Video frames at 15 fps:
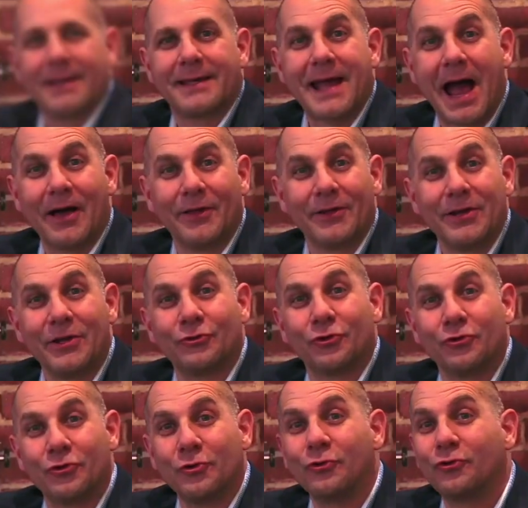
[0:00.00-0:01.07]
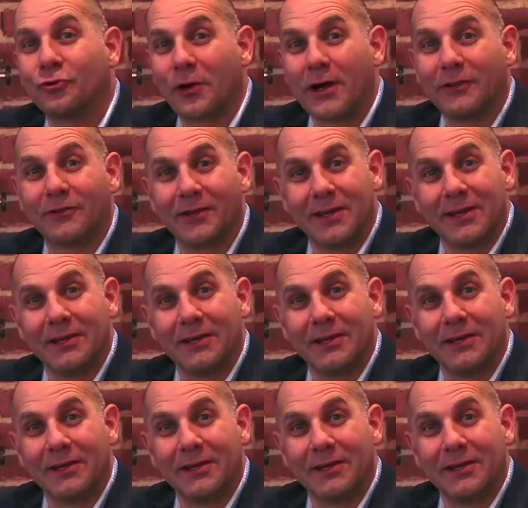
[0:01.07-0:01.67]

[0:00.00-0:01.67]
Colin introduced Trace to